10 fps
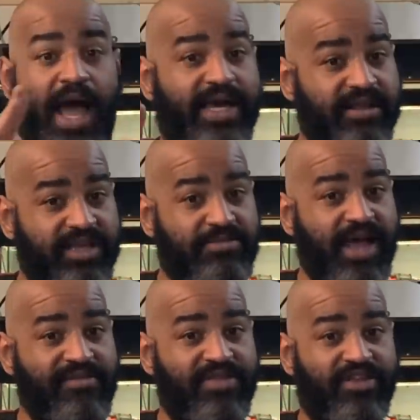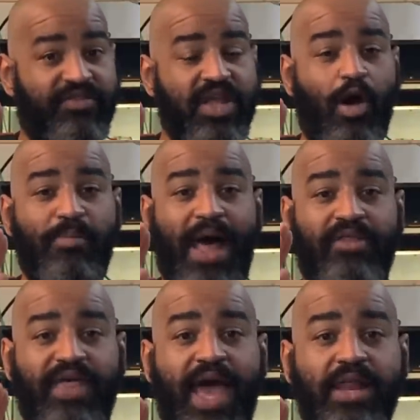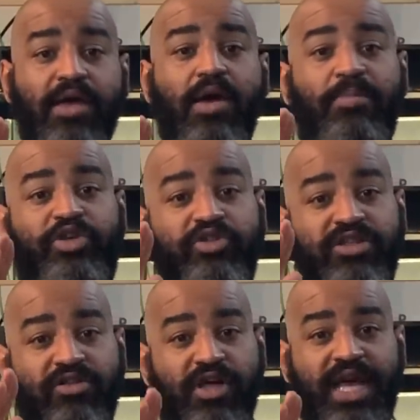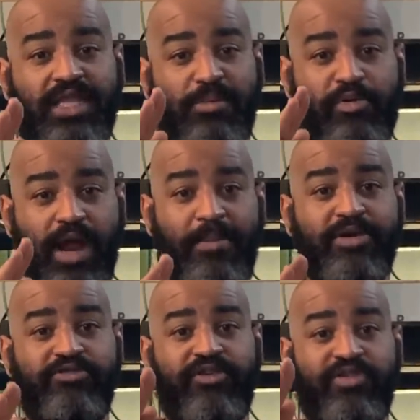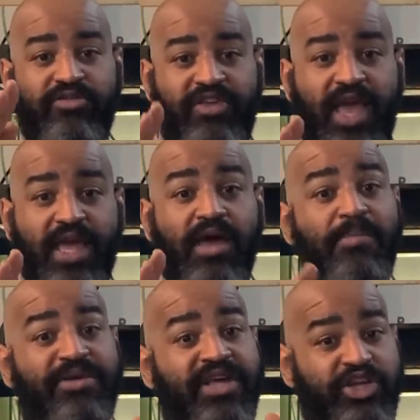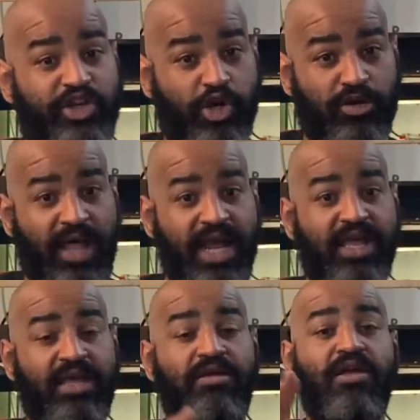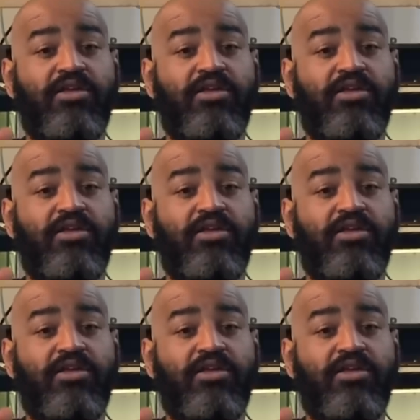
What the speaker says: gonna deep dive in this video about that, but you need to look at the parameters of your tank, potentially your lighting,